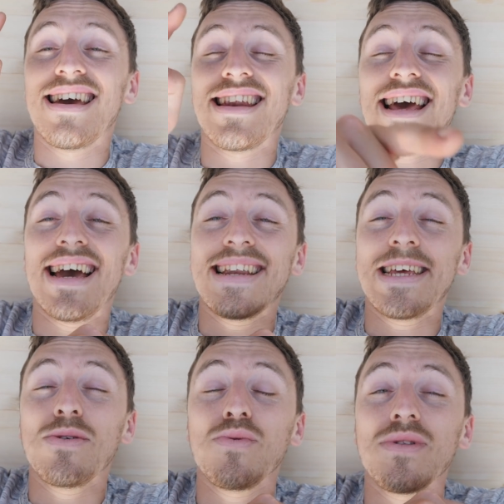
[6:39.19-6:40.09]
and add
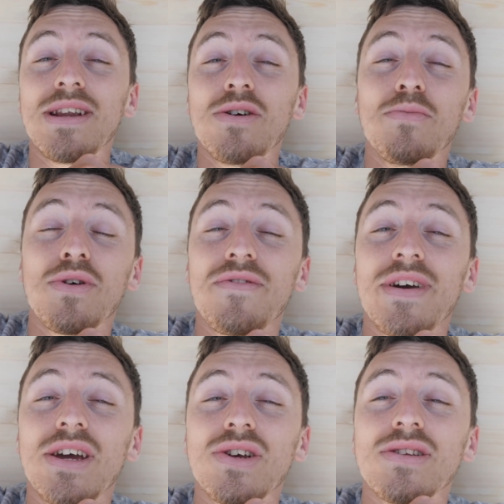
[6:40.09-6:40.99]
in all the little
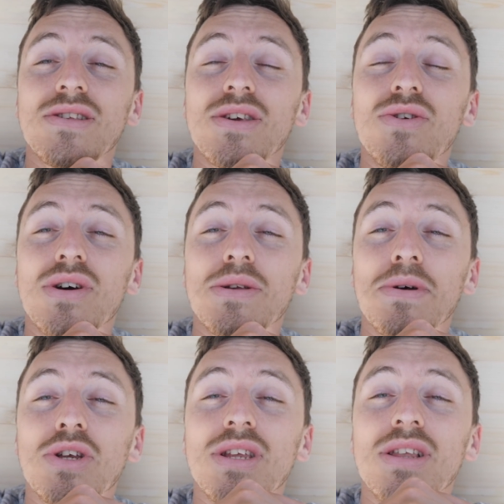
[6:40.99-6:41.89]
modifications that you guys
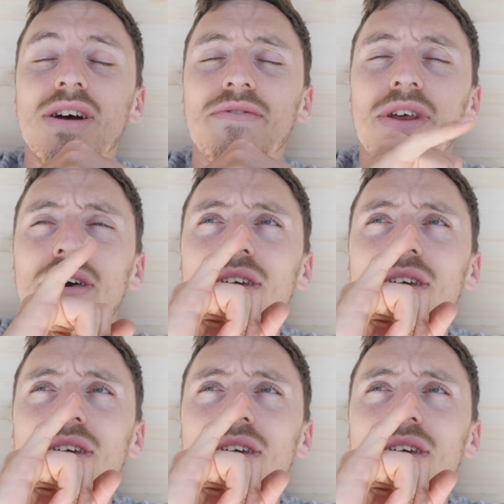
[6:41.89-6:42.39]
mentioned in the last video.